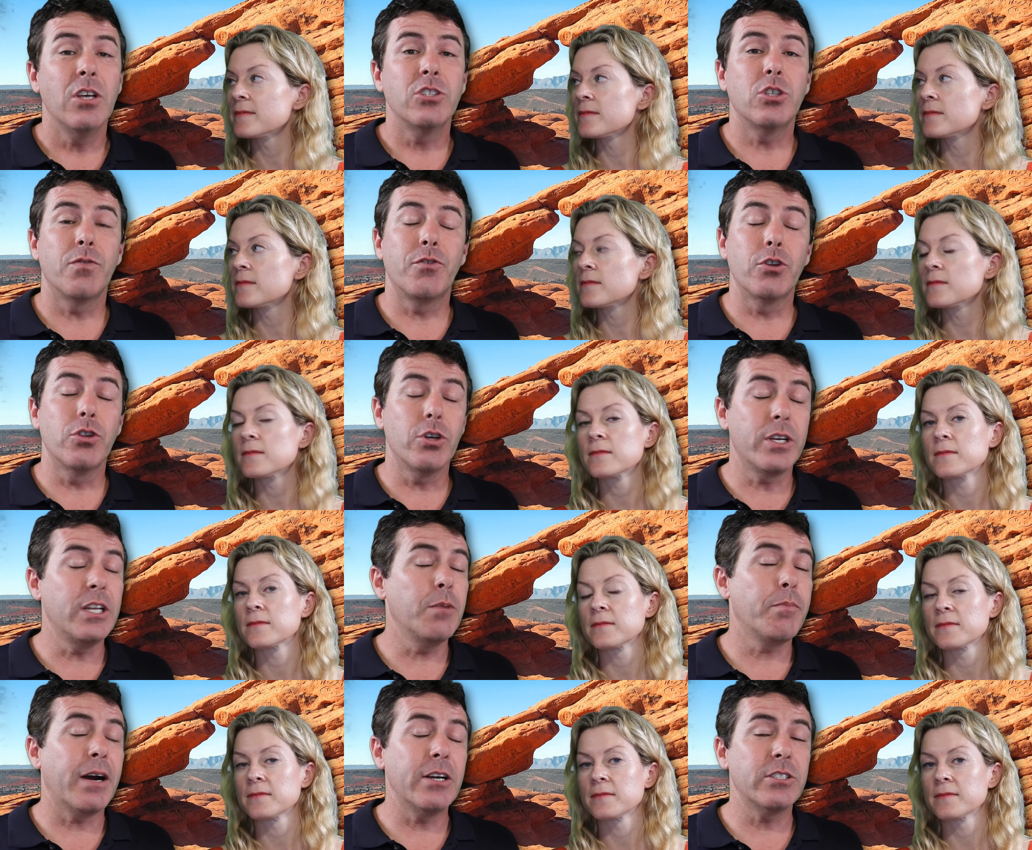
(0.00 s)
Speaker 1: So if you're looking
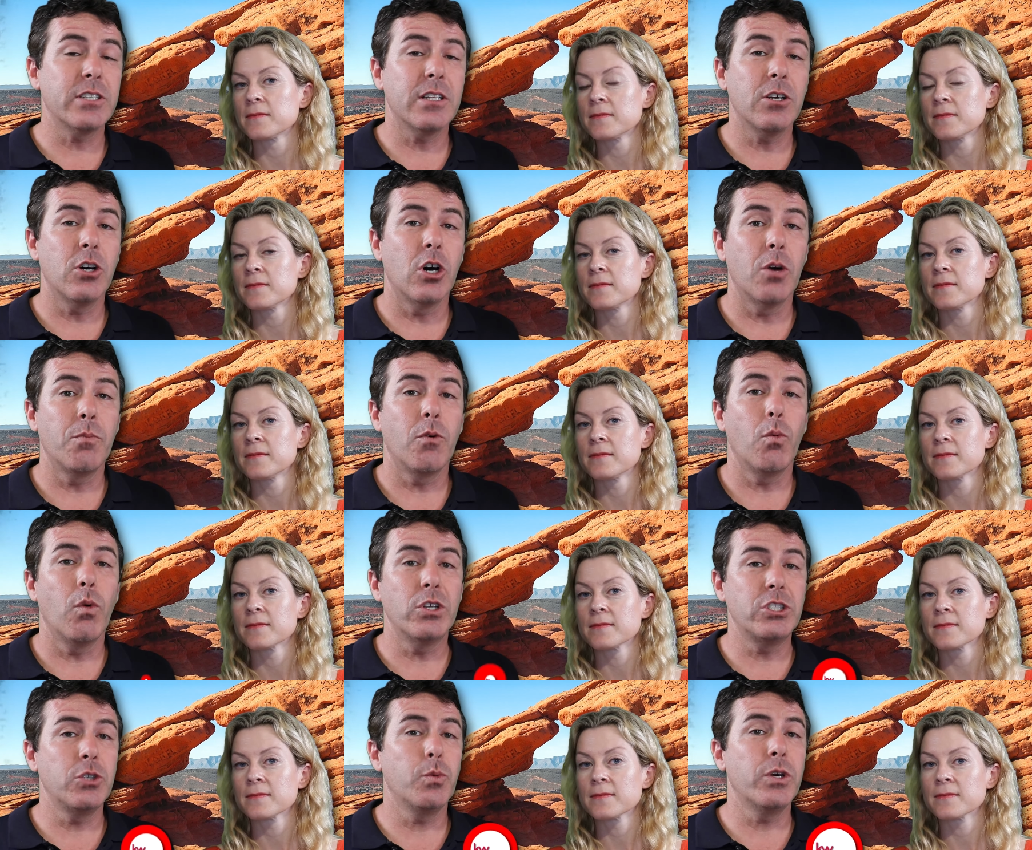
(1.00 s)
to buy or sell a home,
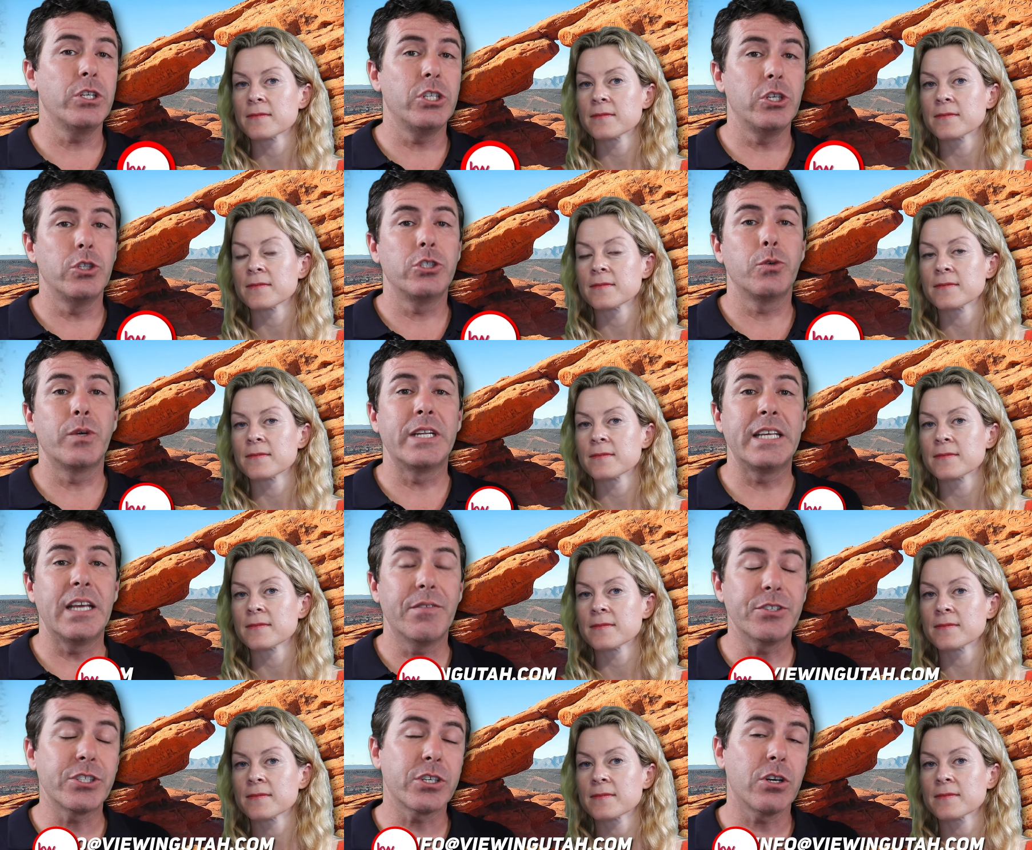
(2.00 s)
what you want to do is you want to
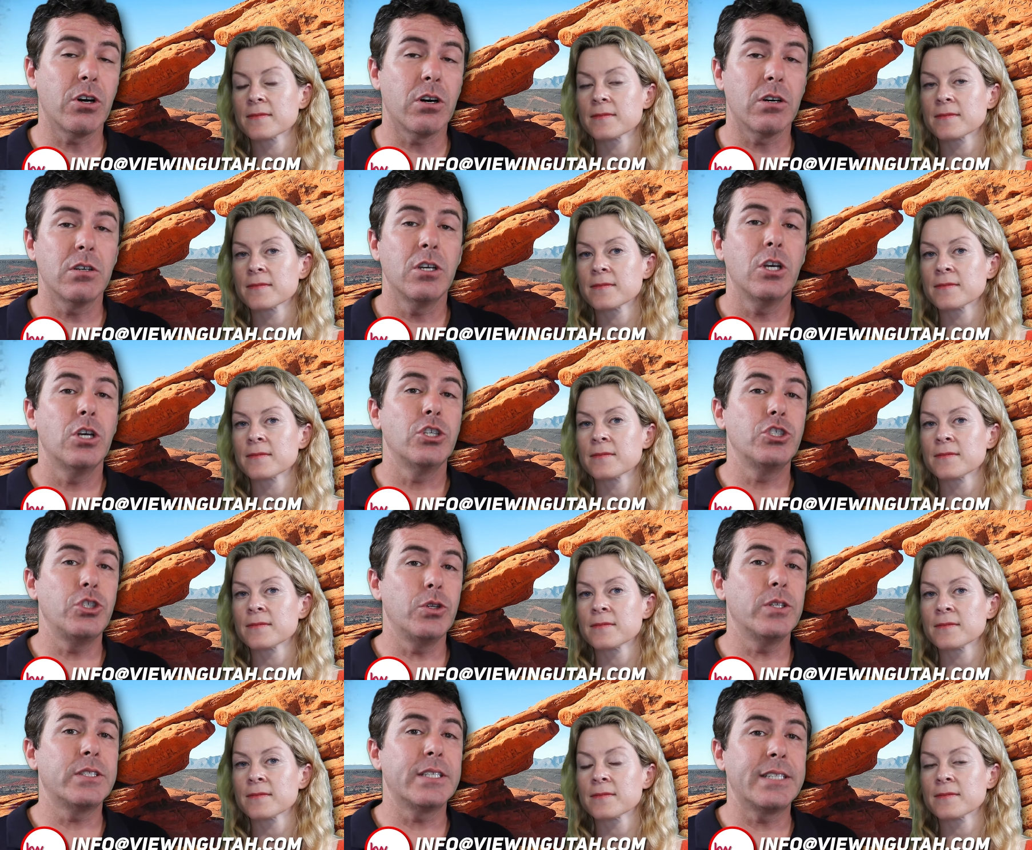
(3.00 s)
give us a call,
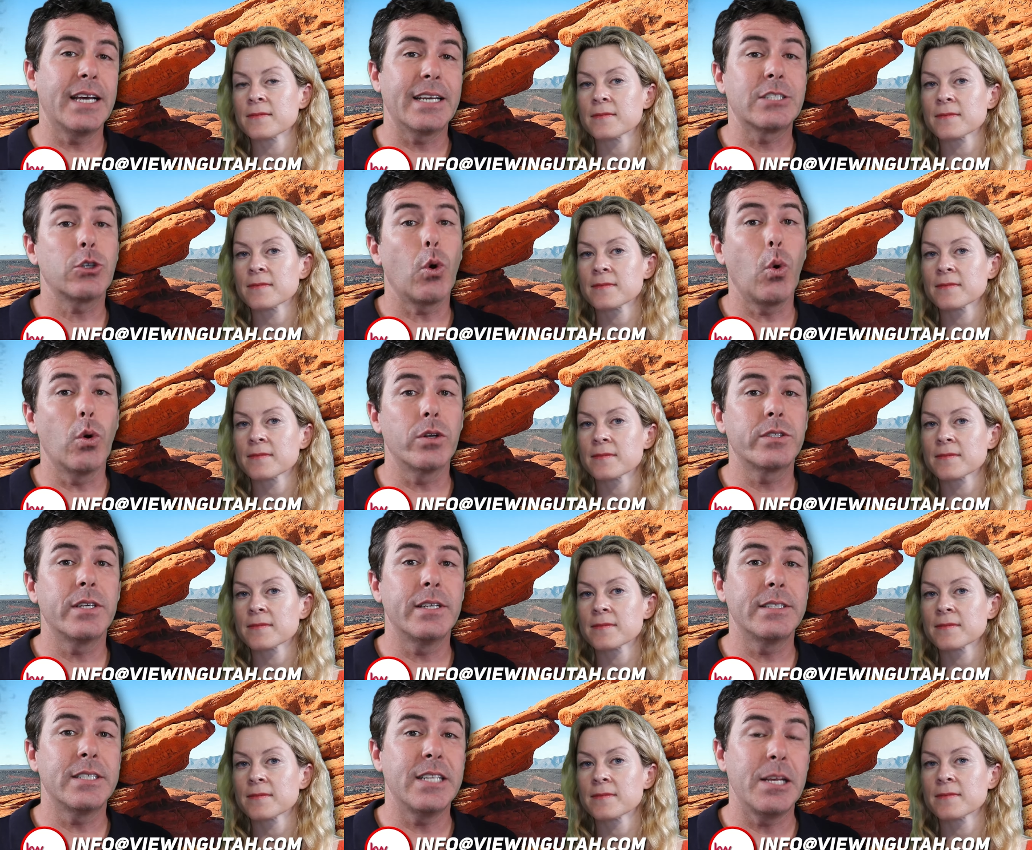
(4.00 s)
shoot us a text, or
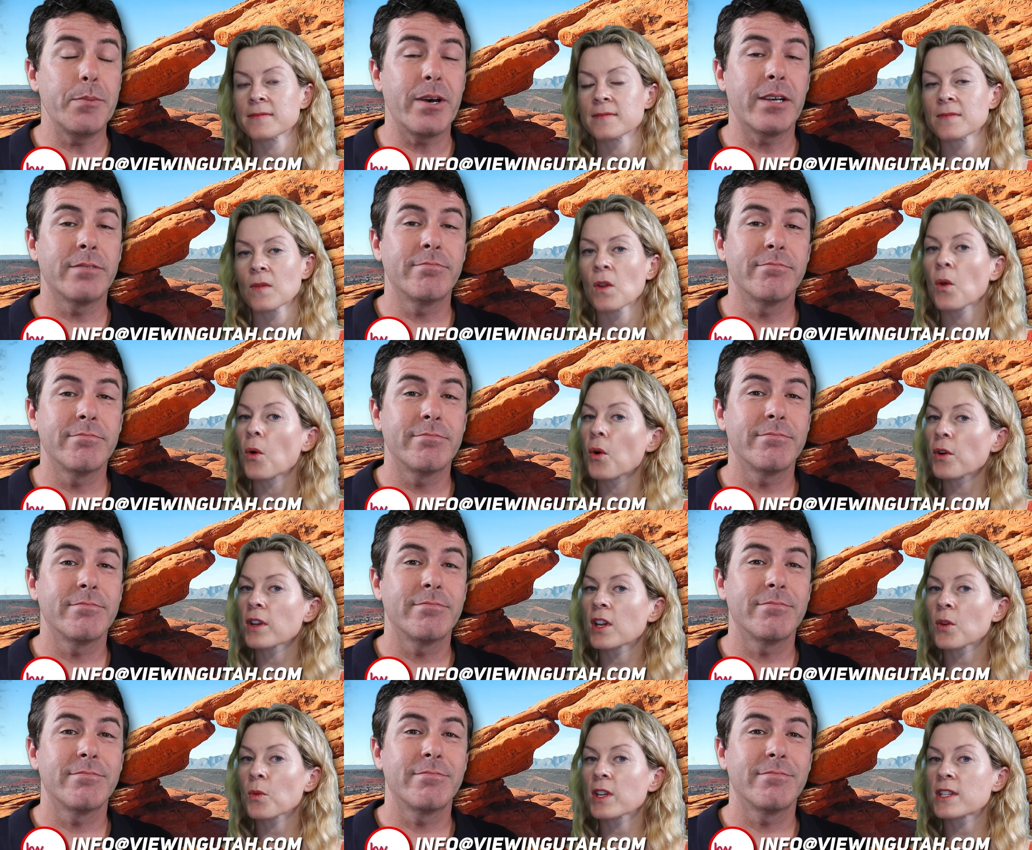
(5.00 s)
send us an email.
Speaker 2: Or you
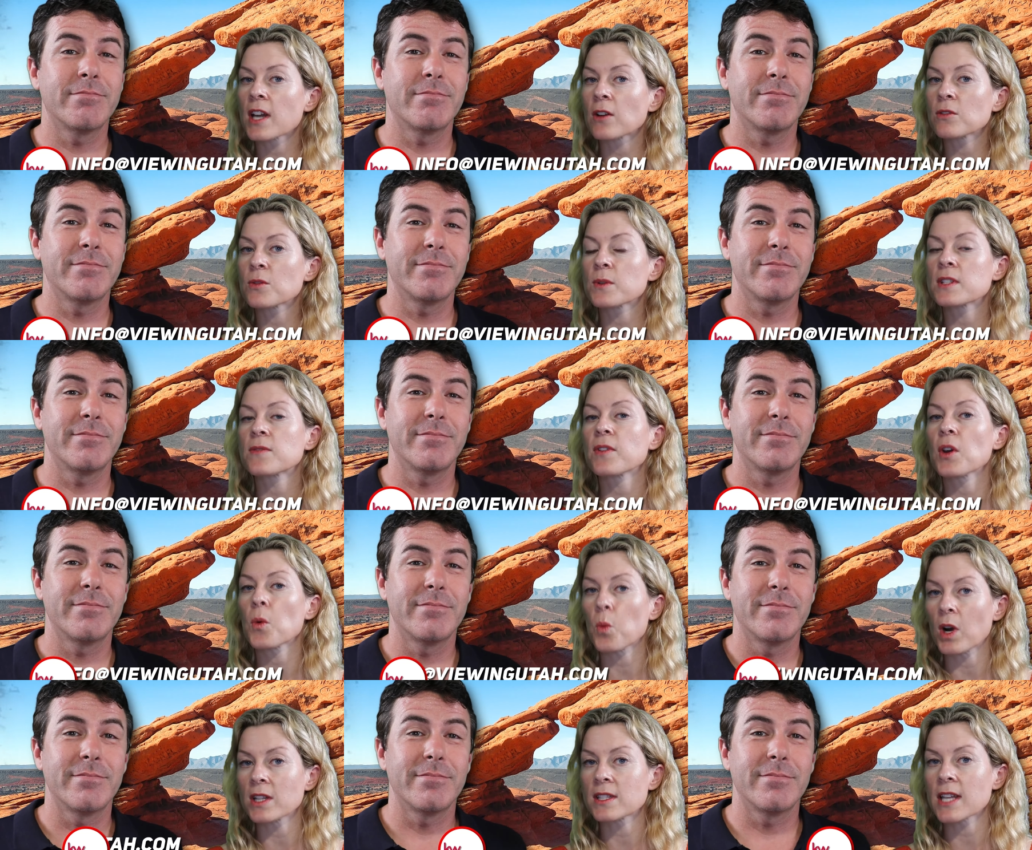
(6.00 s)
can reach out to us via
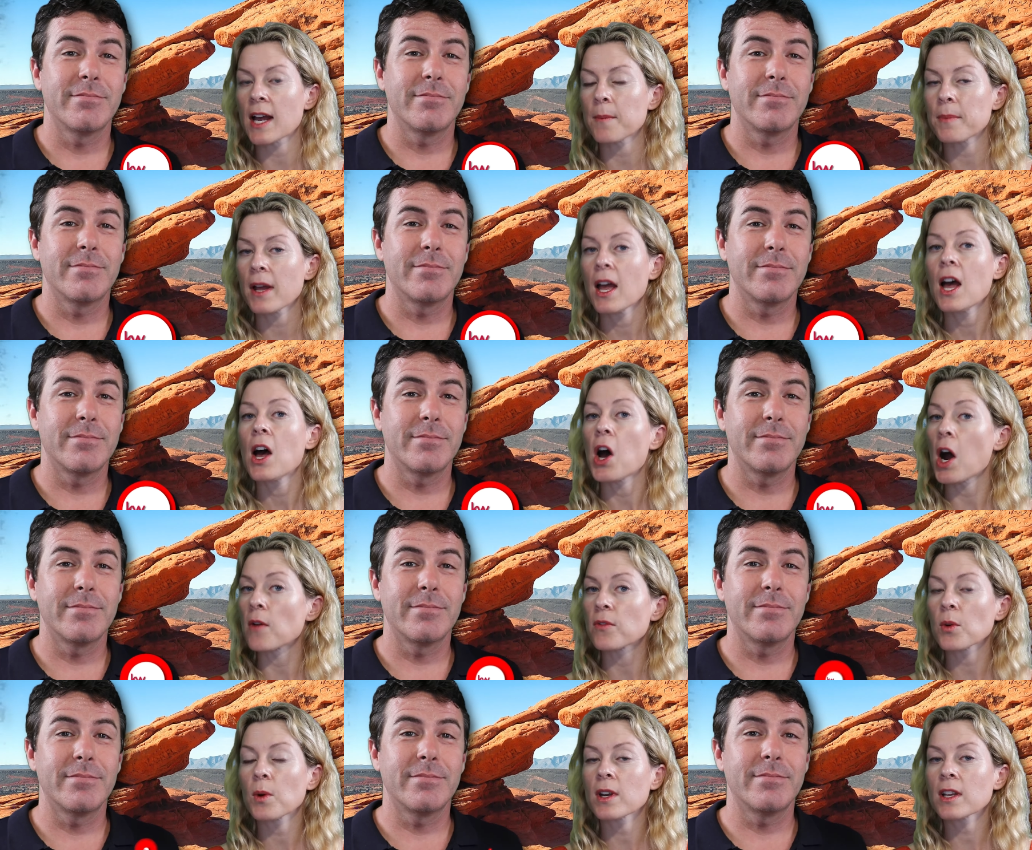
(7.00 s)
WhatsApp.
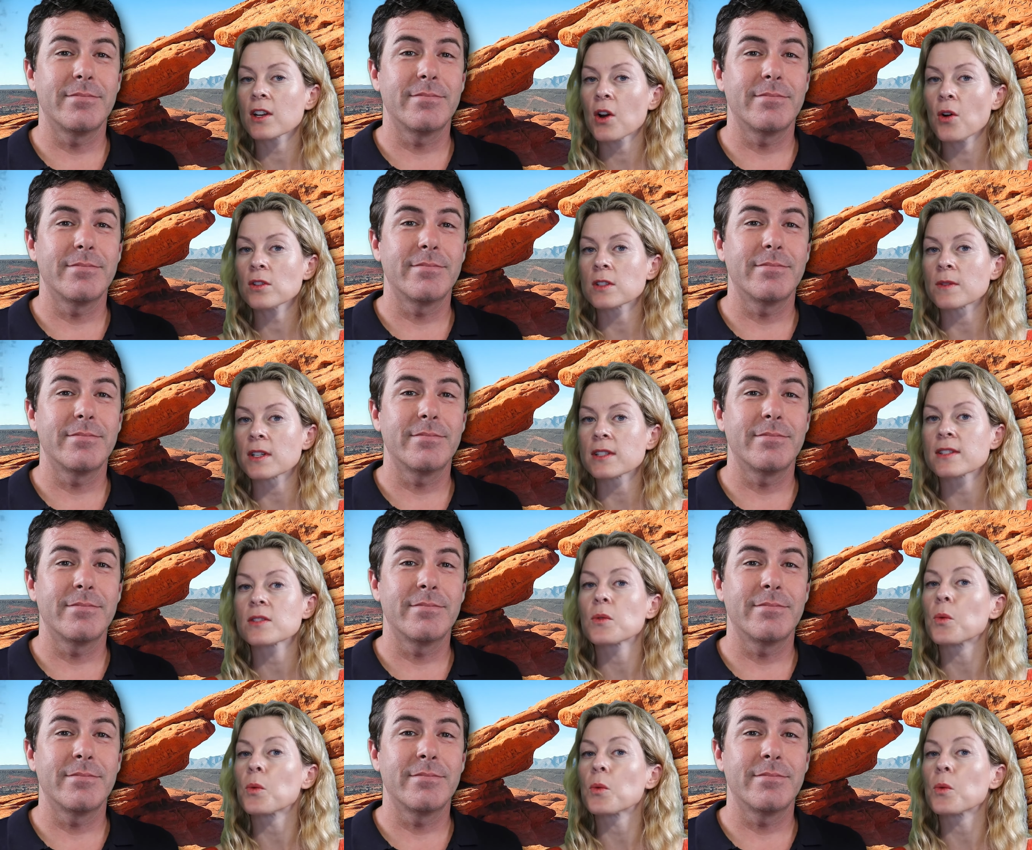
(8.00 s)
However you want to get a hold of us,